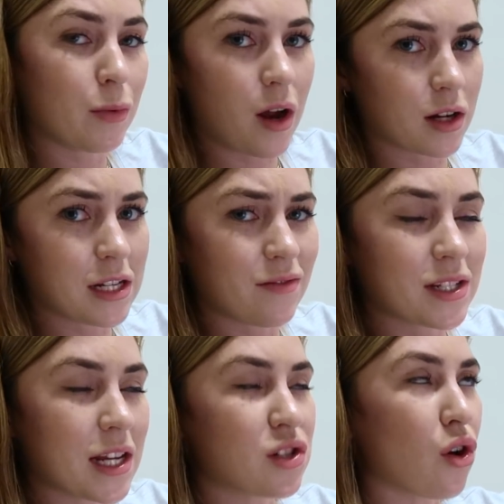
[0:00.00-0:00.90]
productive
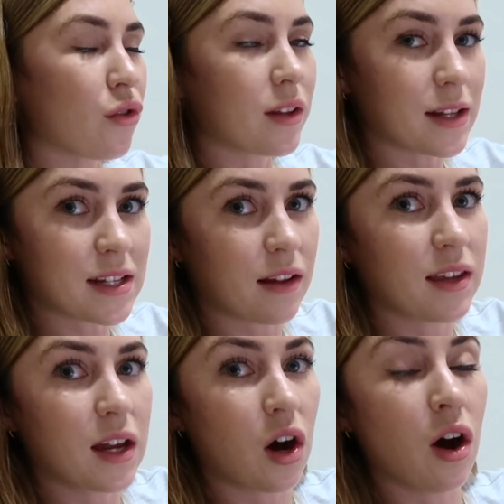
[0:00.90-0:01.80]
because I don't think that's
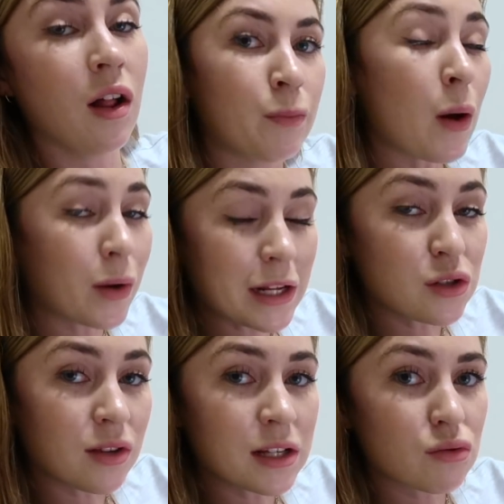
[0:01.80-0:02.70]
healthy at all, but what I
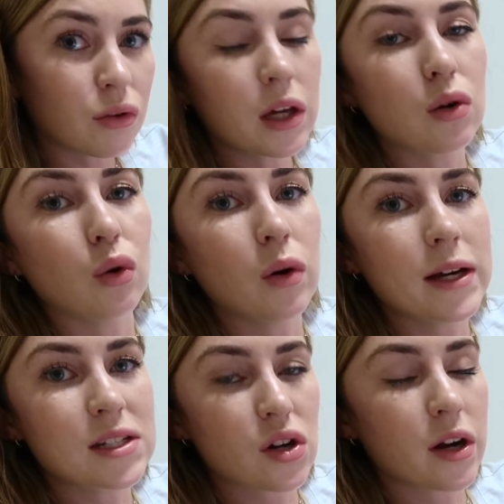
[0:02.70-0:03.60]
do think is really cool
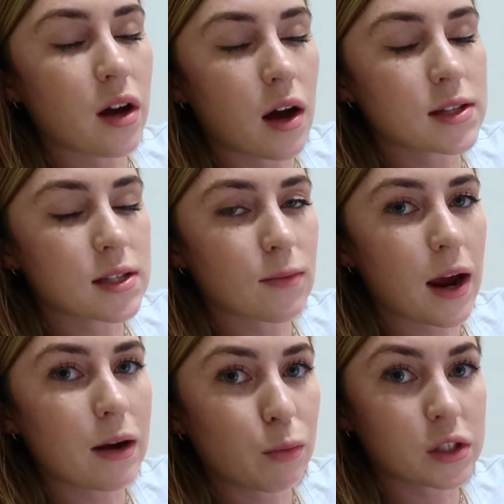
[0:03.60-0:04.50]
is turning on some
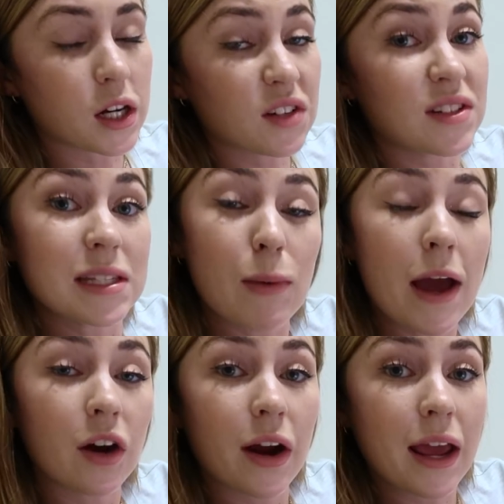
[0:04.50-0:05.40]
kind of productive,
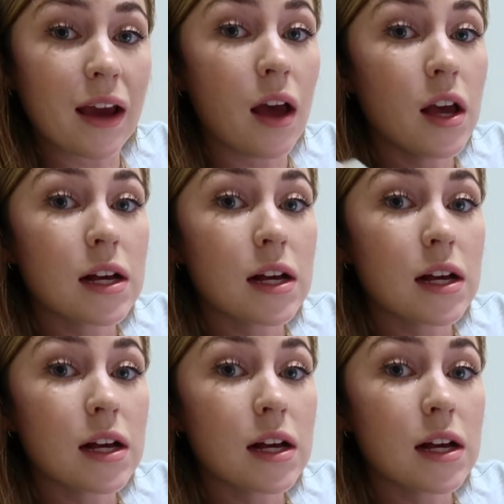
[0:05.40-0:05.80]
inspiring